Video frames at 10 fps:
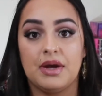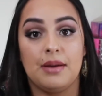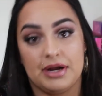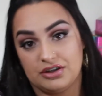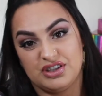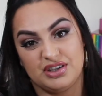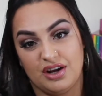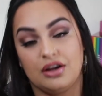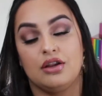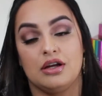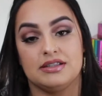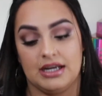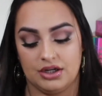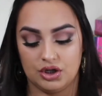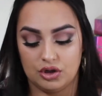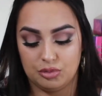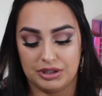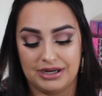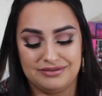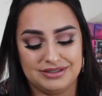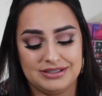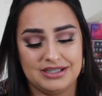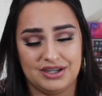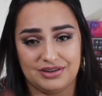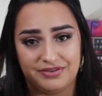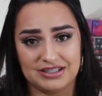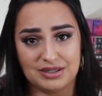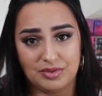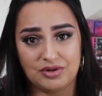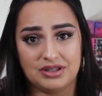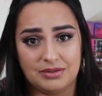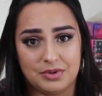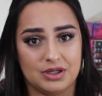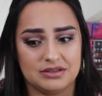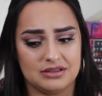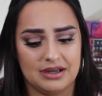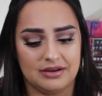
I'm actually not a gloss kind of girl, but ever since I got the Fenty Beauty lip gloss,